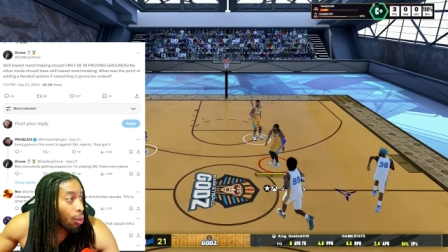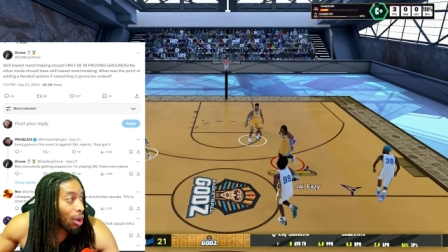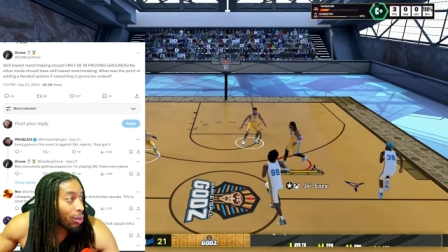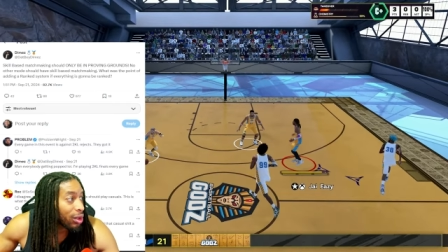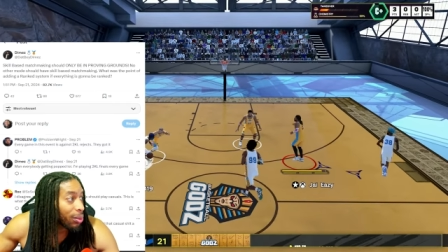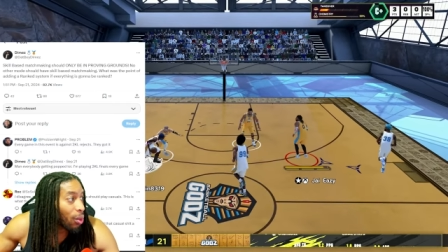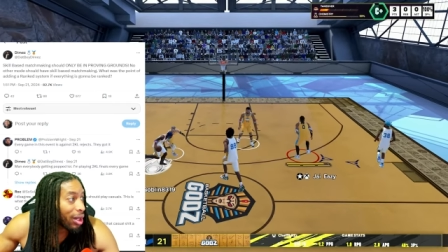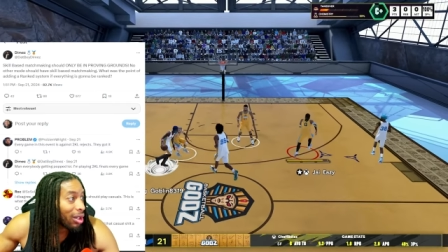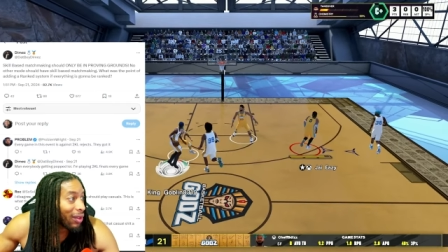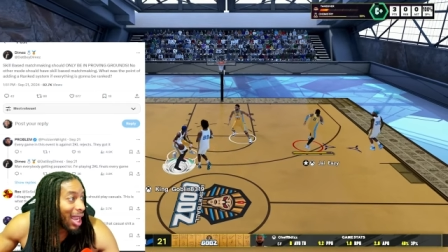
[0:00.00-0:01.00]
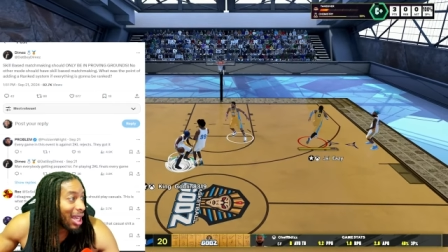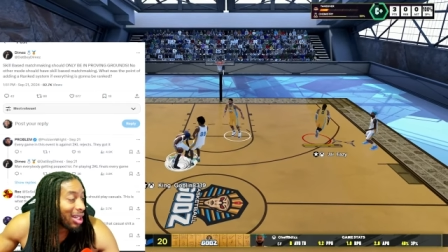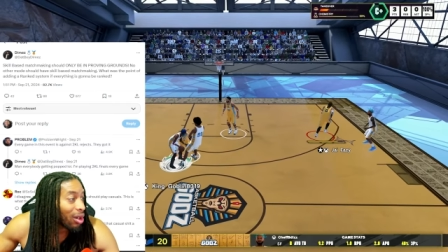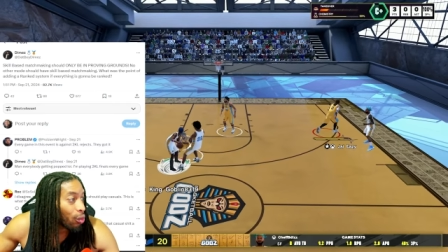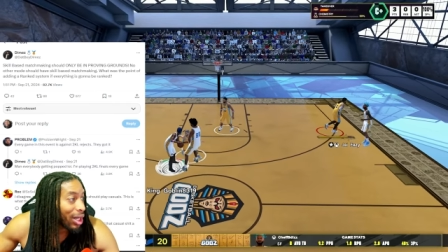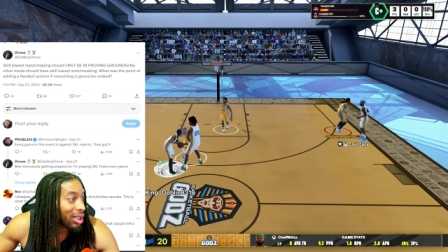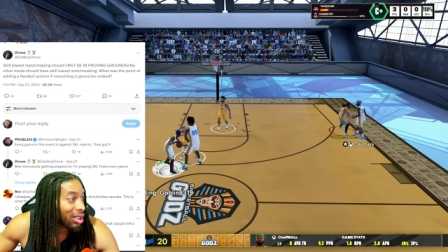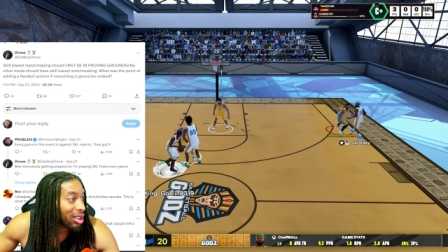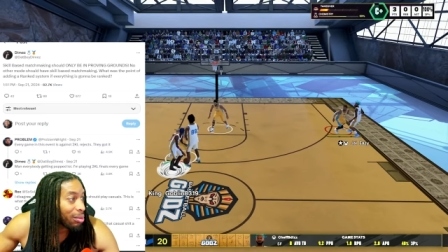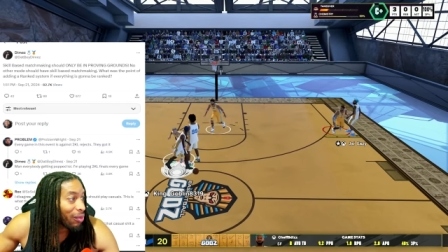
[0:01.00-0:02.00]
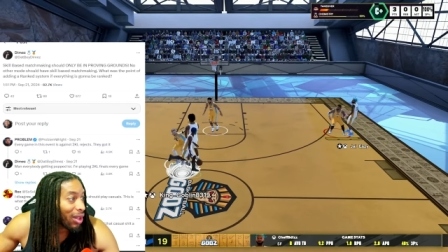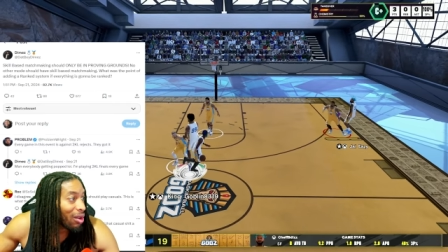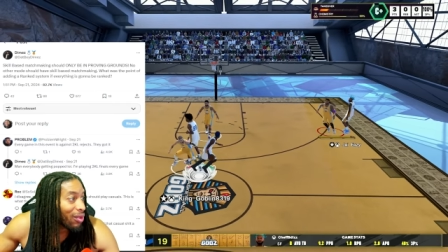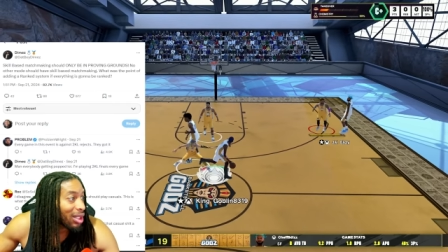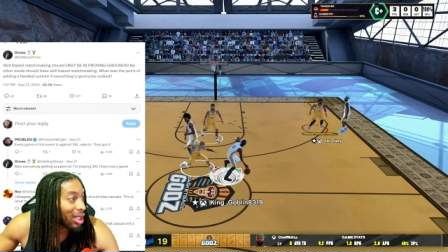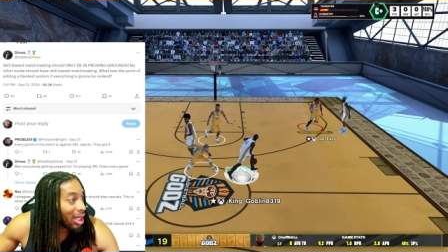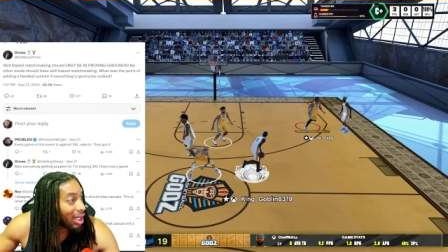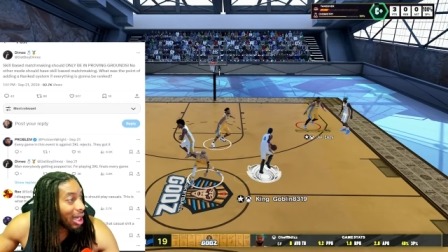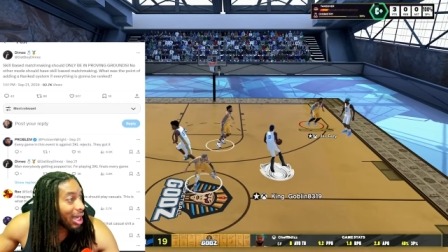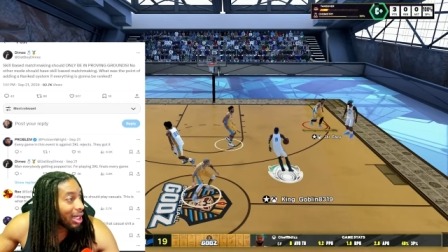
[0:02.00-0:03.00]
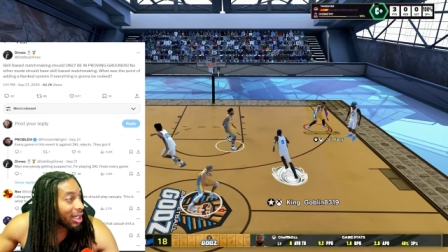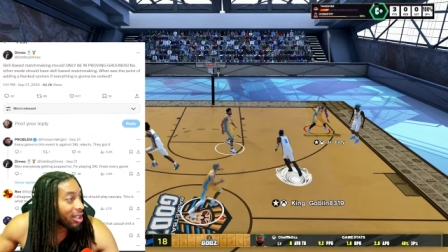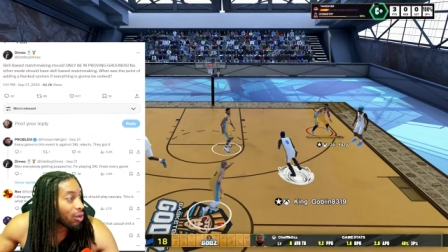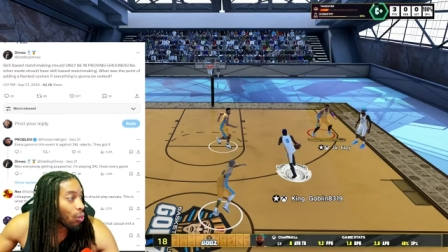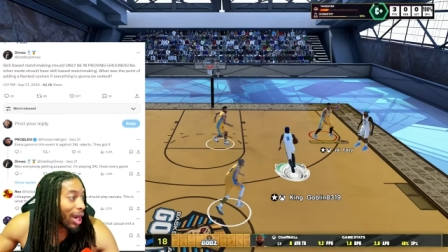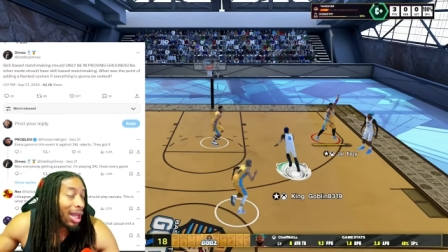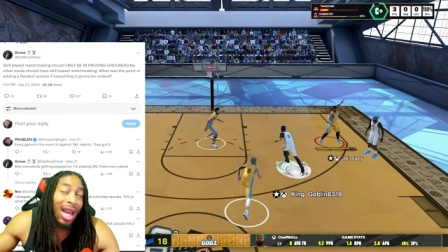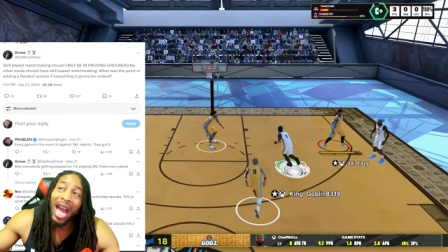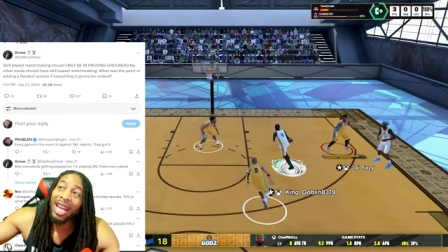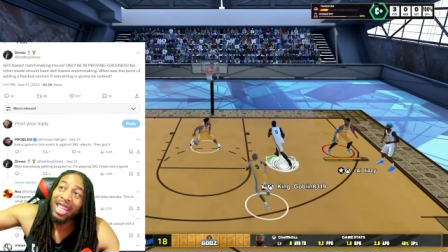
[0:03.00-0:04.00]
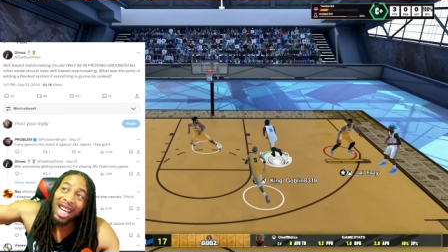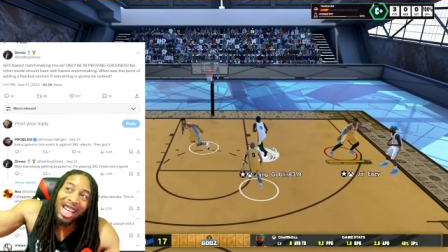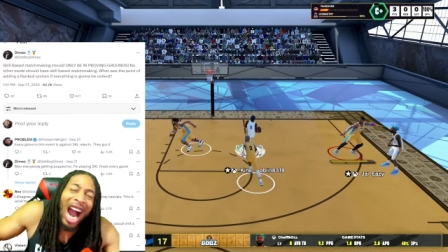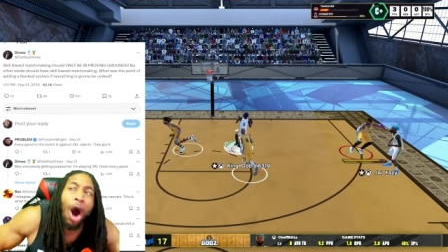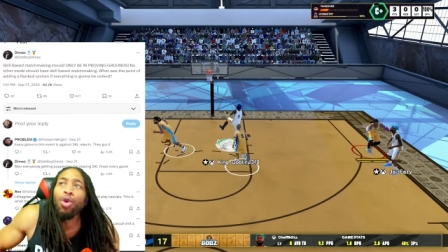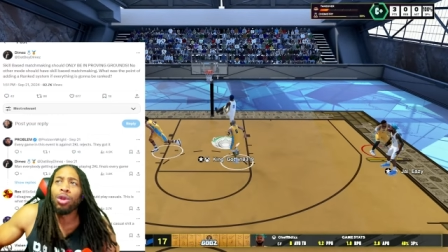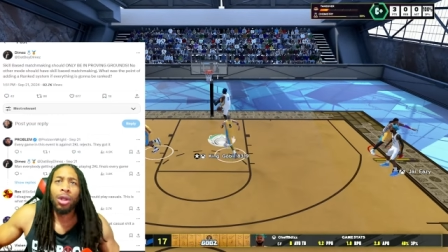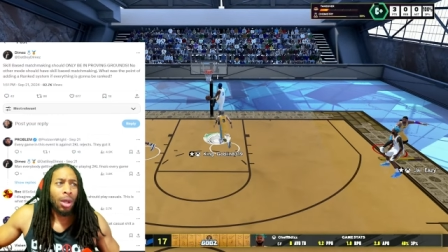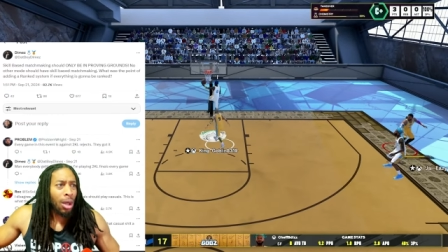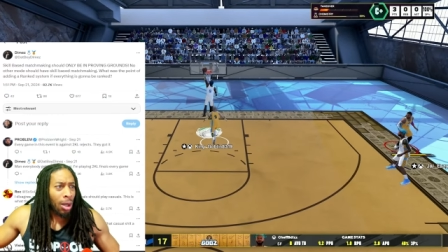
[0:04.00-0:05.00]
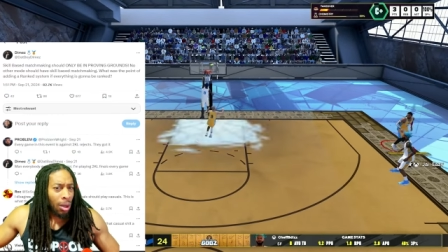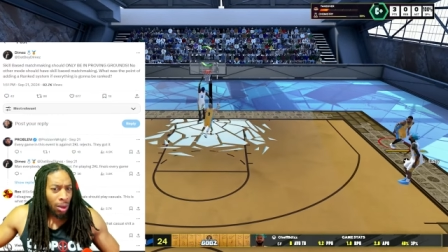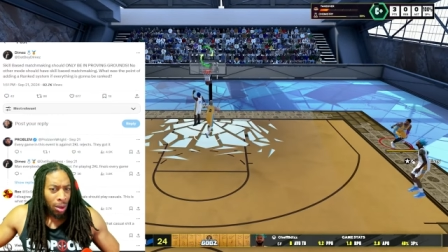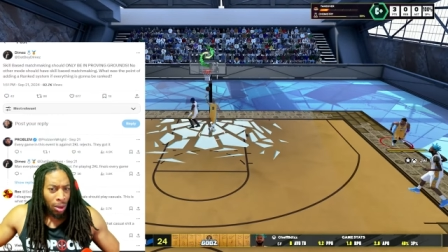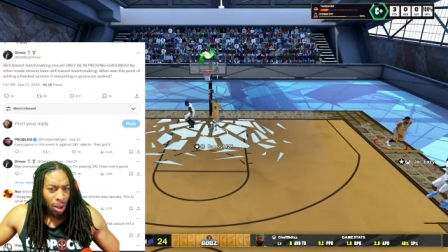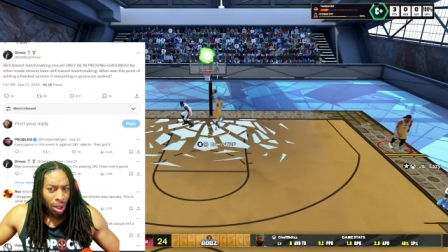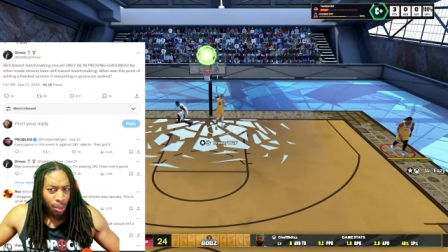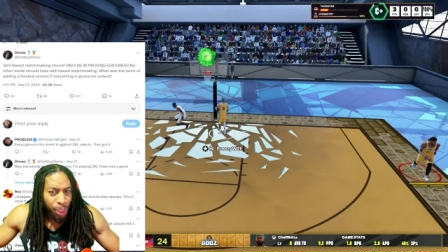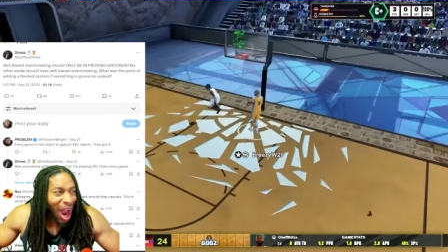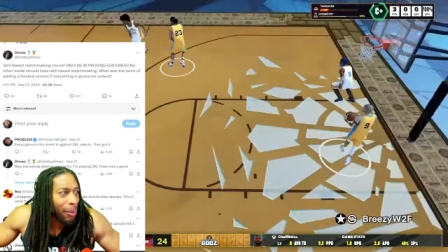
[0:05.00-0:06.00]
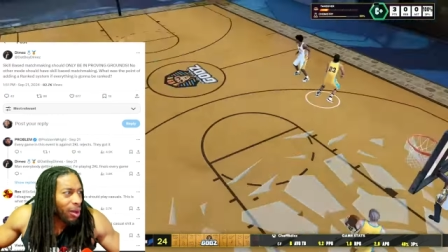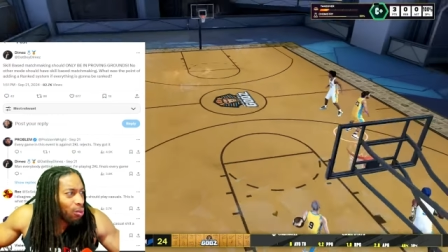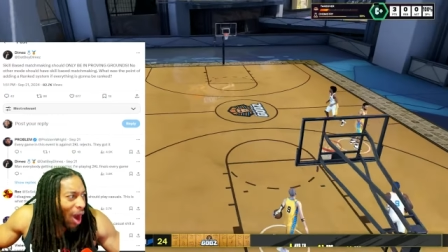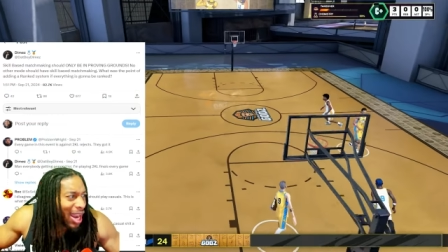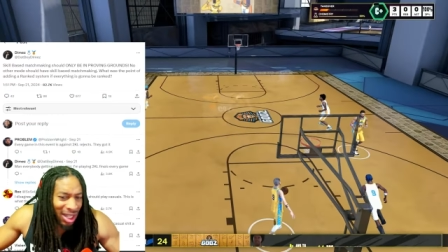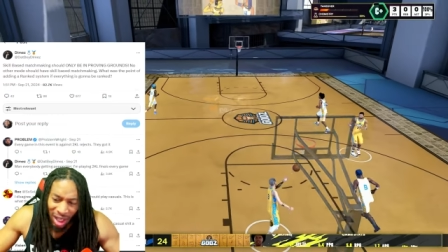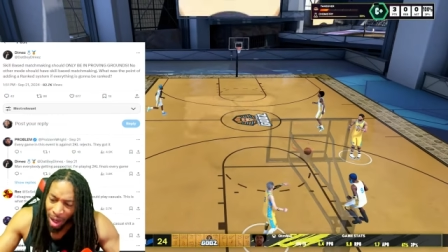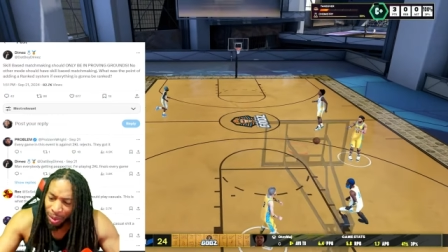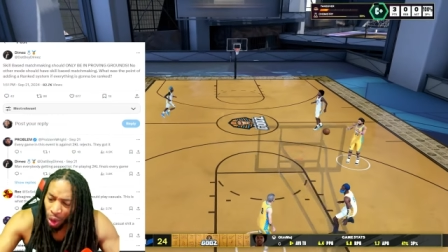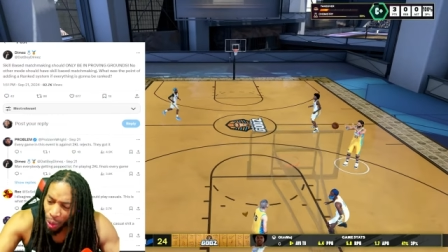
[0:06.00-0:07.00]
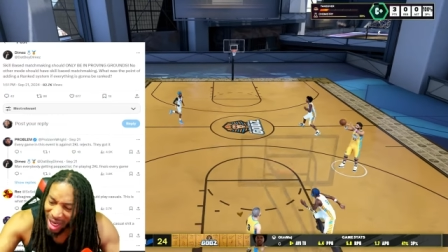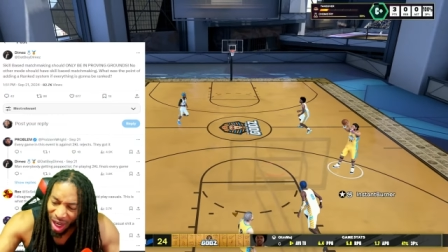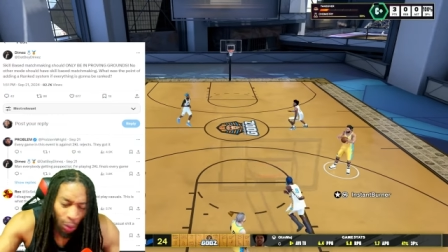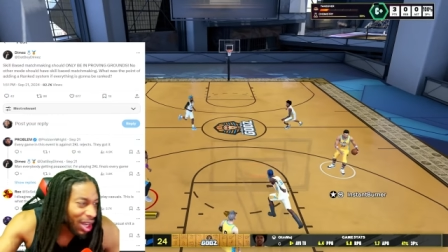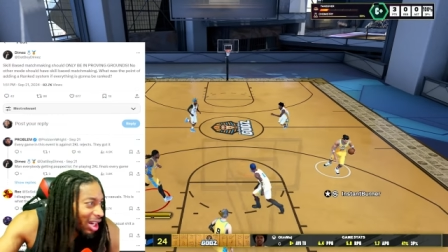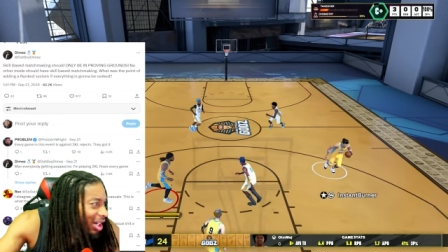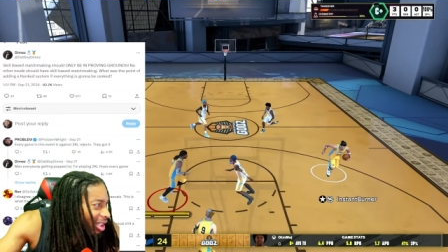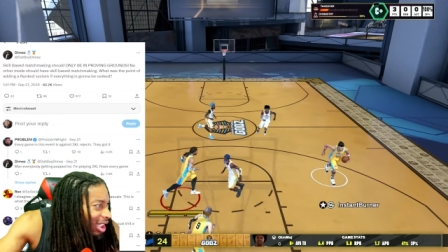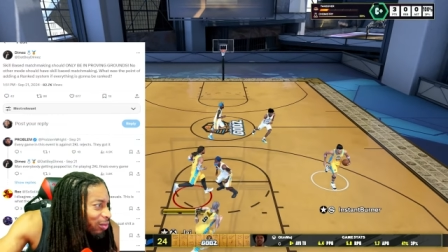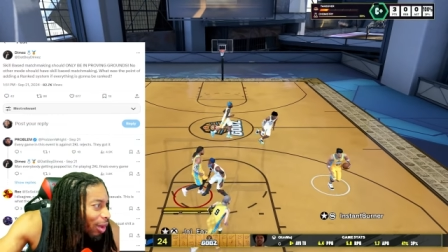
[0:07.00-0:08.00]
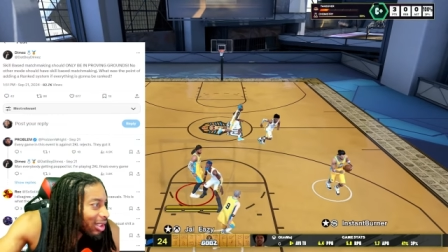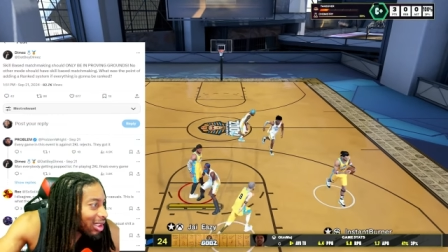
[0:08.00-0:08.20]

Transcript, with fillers: What was the point of adding a rank system if everything is ranked? And the GOAT! Problem right come through. We gotta read it in this voice.